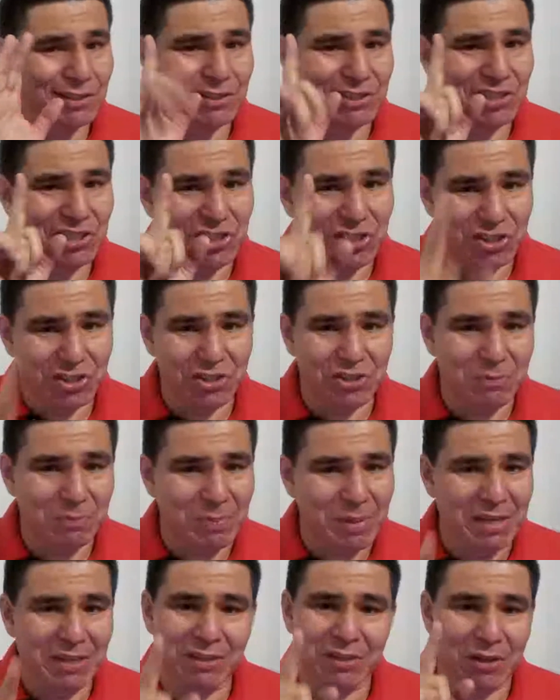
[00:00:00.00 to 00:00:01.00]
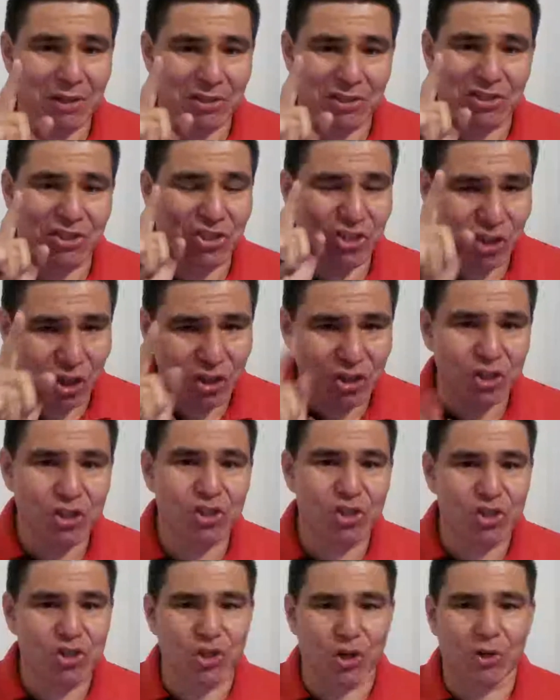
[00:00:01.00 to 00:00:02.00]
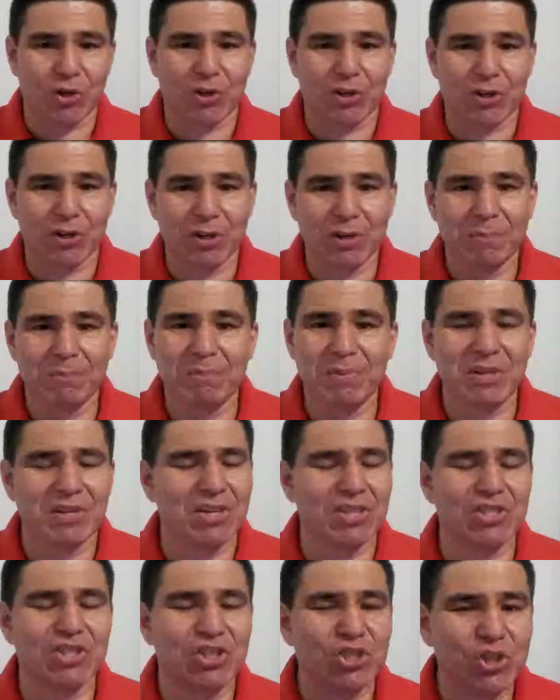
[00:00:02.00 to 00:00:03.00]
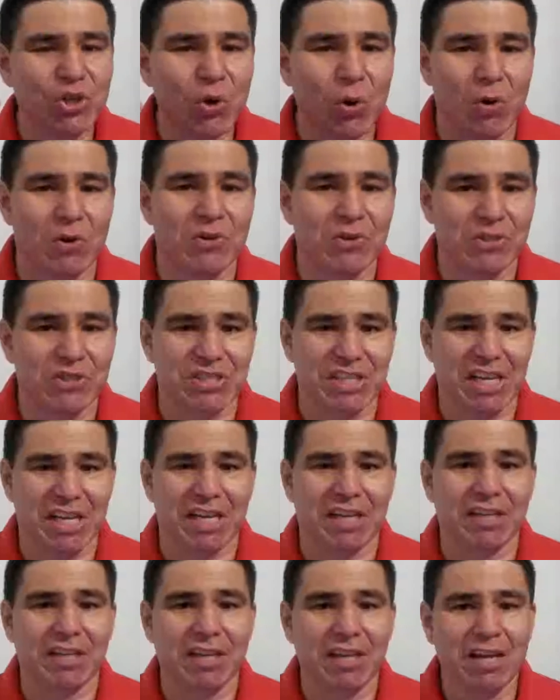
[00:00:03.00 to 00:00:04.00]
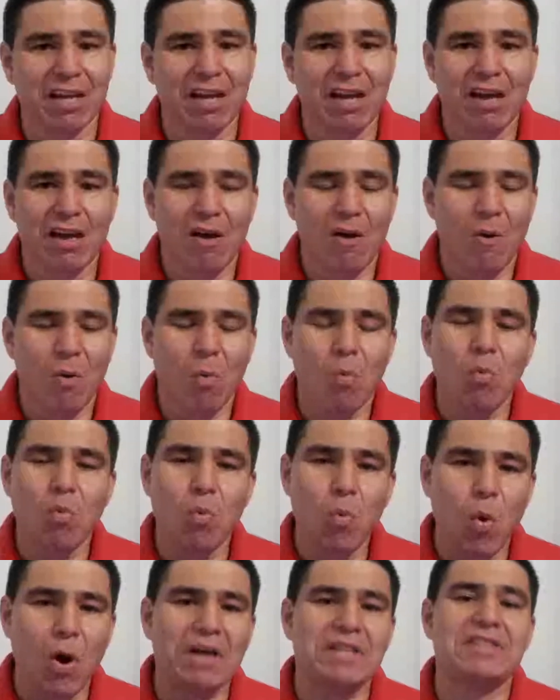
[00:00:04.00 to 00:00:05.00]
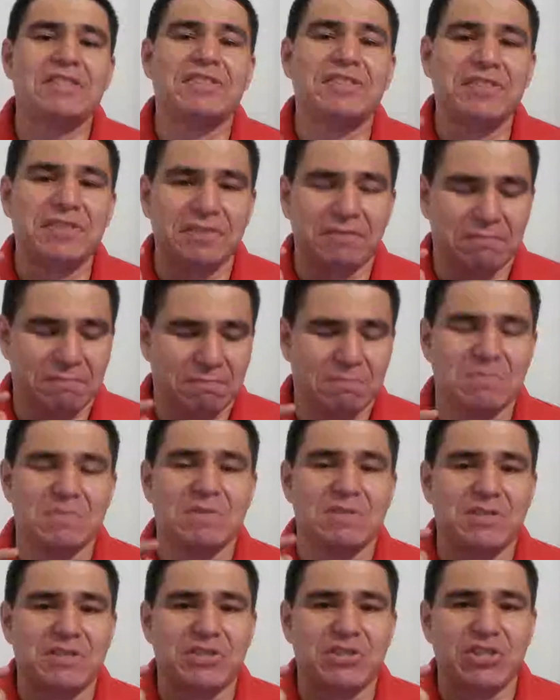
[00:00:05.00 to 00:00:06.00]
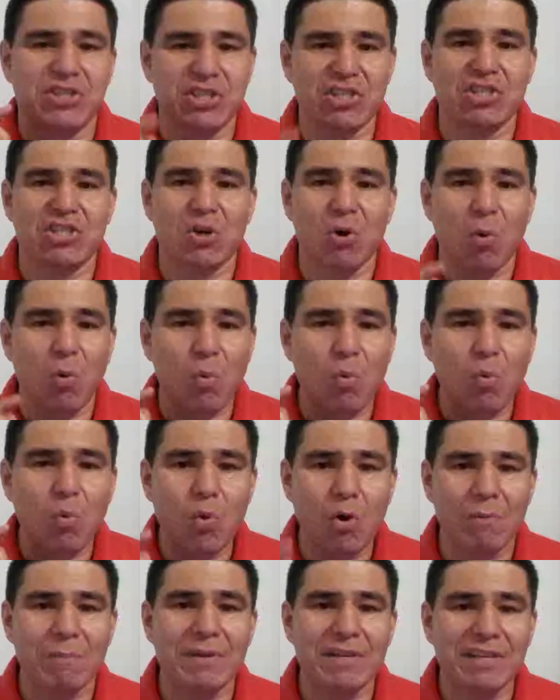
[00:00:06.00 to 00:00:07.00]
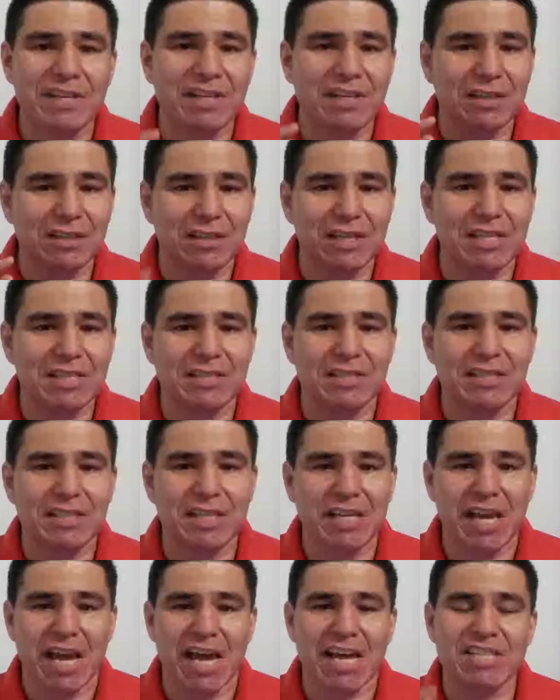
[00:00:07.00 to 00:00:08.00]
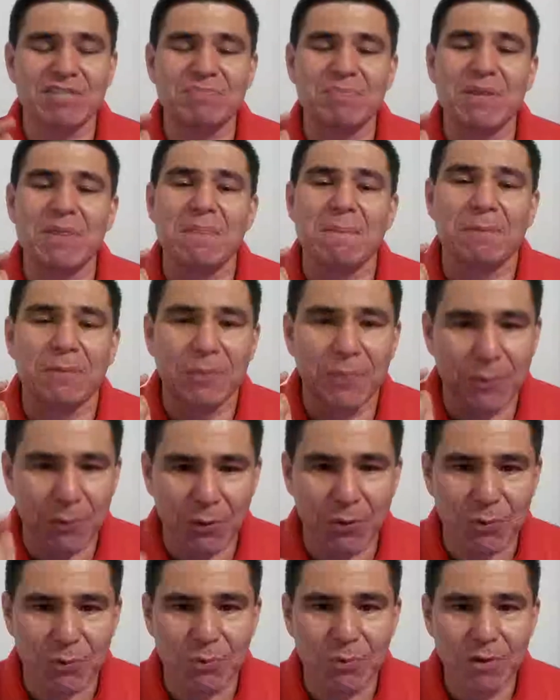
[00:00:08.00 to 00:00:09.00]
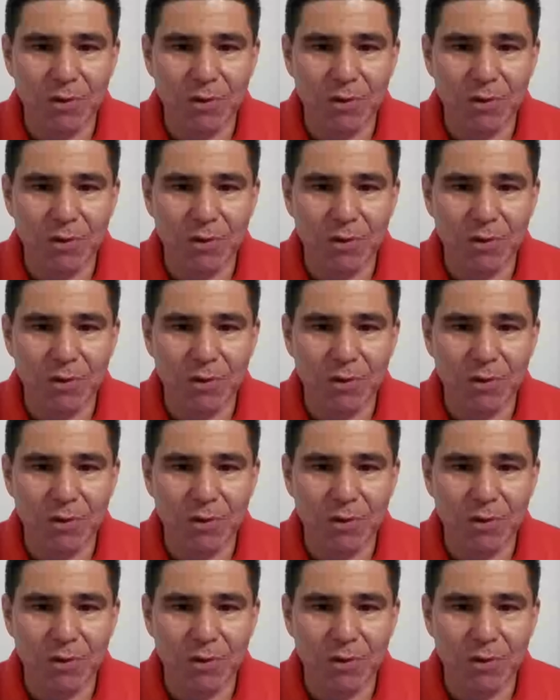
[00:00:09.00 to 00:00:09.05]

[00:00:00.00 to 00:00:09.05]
just being such a jerk because you don't understand what this woman Lizzie has been through,